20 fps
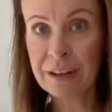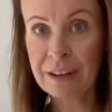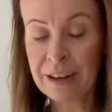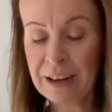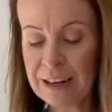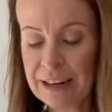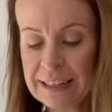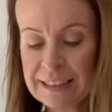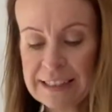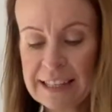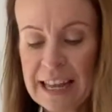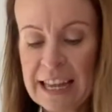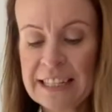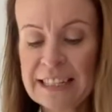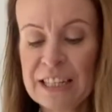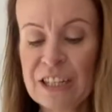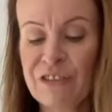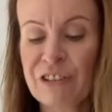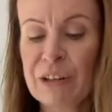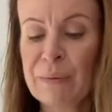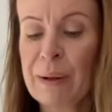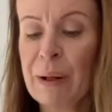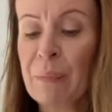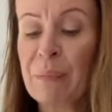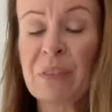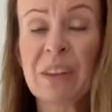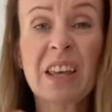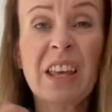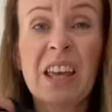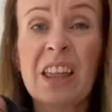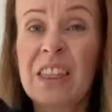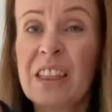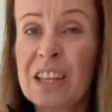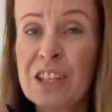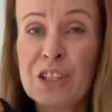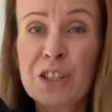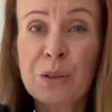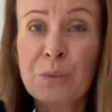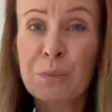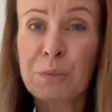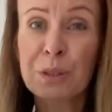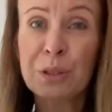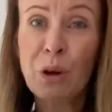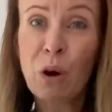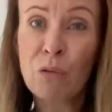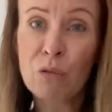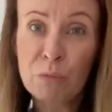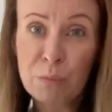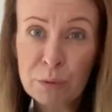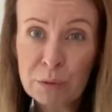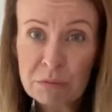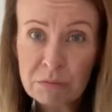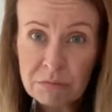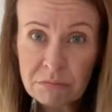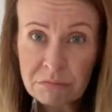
And it's lasted really well. This jumper's horrible.